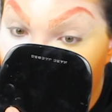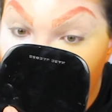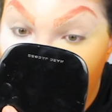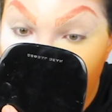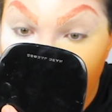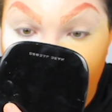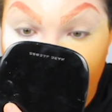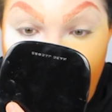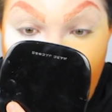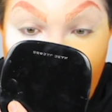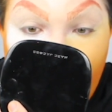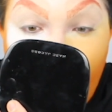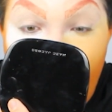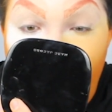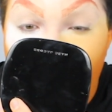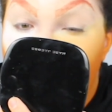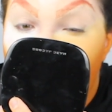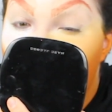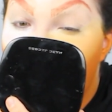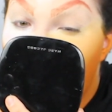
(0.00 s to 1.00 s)
it. And
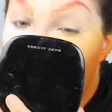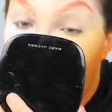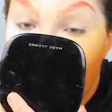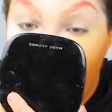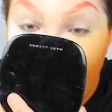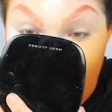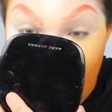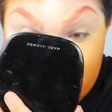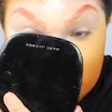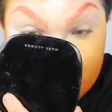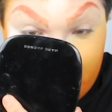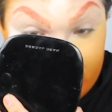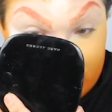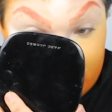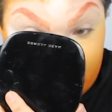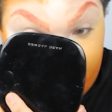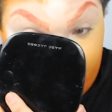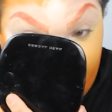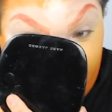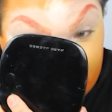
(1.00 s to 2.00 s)
as
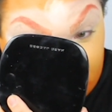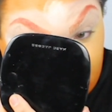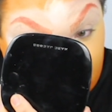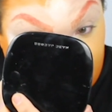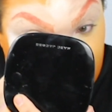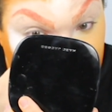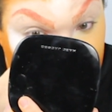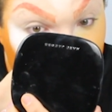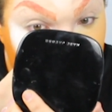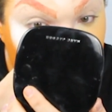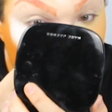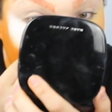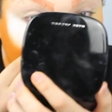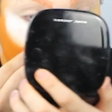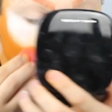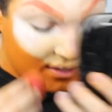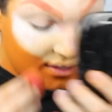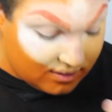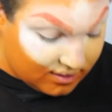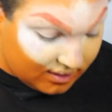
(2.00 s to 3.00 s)
amazing as Instagram
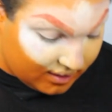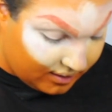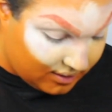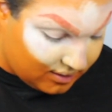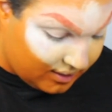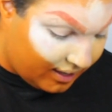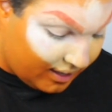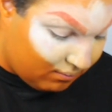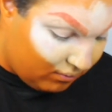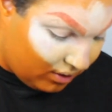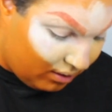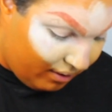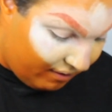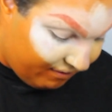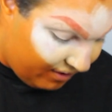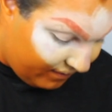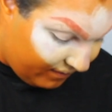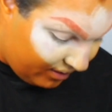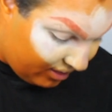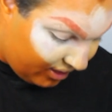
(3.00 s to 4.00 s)
is, and it's like one of my
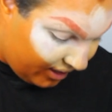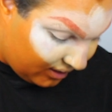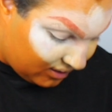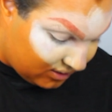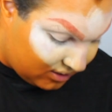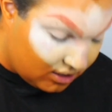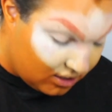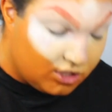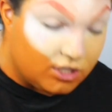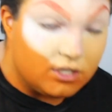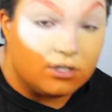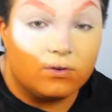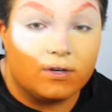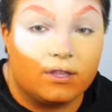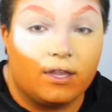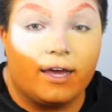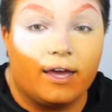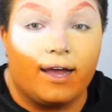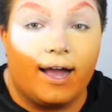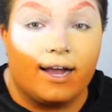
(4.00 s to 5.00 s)
favorite things to do
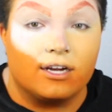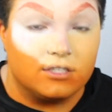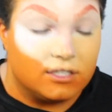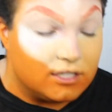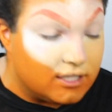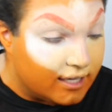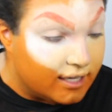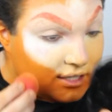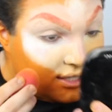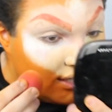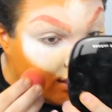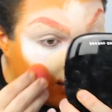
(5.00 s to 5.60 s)
and like actually take